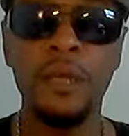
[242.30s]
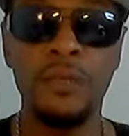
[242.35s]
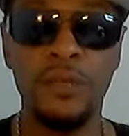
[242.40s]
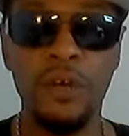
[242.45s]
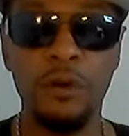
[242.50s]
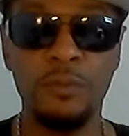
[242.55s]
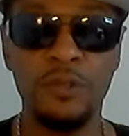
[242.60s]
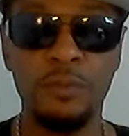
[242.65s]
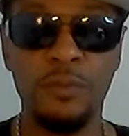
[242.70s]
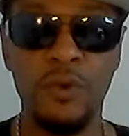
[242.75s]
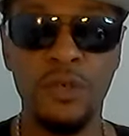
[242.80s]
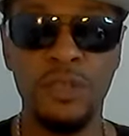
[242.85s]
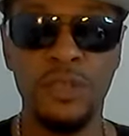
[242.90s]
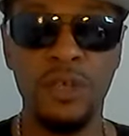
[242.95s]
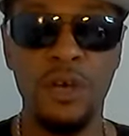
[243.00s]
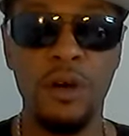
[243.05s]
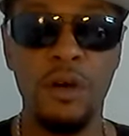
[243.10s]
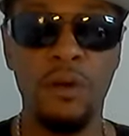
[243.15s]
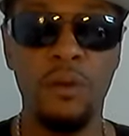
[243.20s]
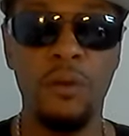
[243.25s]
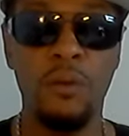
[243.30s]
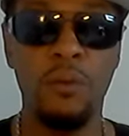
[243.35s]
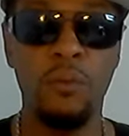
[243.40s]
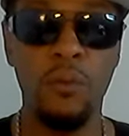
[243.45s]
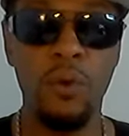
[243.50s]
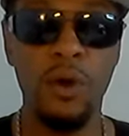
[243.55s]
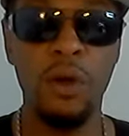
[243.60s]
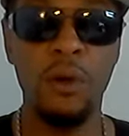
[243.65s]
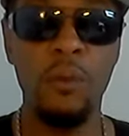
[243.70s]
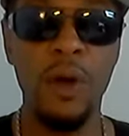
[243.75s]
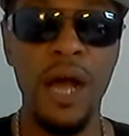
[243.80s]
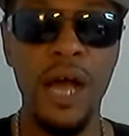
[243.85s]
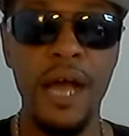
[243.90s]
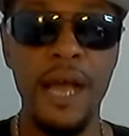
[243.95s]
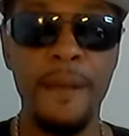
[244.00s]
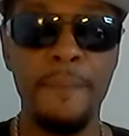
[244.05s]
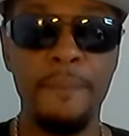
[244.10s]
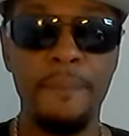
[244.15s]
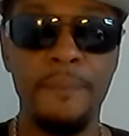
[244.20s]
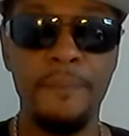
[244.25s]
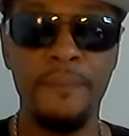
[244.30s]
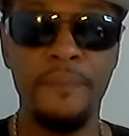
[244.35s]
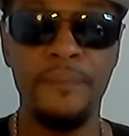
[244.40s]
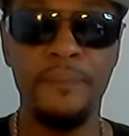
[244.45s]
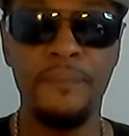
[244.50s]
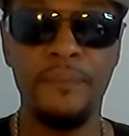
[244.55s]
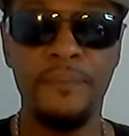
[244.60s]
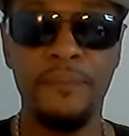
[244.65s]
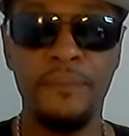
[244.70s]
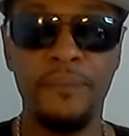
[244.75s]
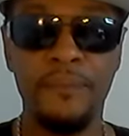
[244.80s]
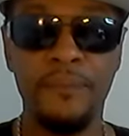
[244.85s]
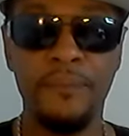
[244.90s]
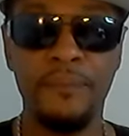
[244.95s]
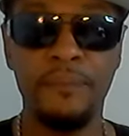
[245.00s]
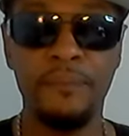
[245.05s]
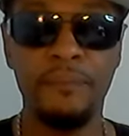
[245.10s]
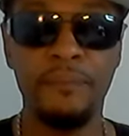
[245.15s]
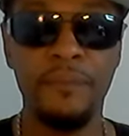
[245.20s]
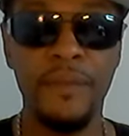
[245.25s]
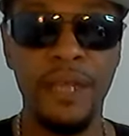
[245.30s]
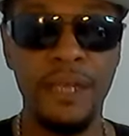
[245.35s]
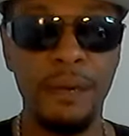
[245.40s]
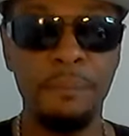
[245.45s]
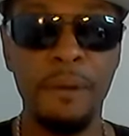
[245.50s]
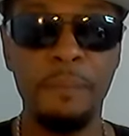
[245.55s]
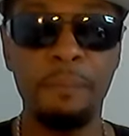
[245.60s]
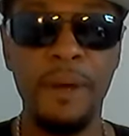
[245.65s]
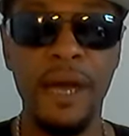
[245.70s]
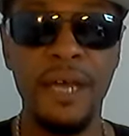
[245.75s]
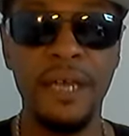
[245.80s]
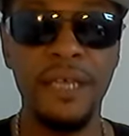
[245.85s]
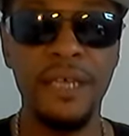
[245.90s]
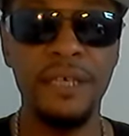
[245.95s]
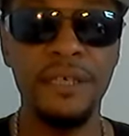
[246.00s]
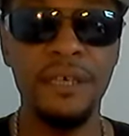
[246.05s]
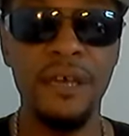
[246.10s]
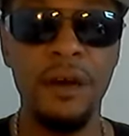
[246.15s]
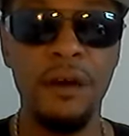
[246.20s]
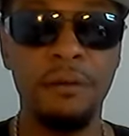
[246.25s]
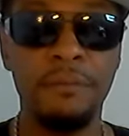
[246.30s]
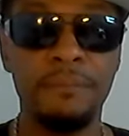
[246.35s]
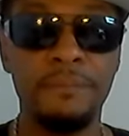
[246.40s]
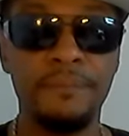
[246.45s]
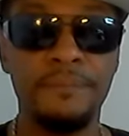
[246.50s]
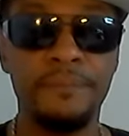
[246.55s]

Dillian Sports Talk. Worldwide. And I'm up out of here, y'all.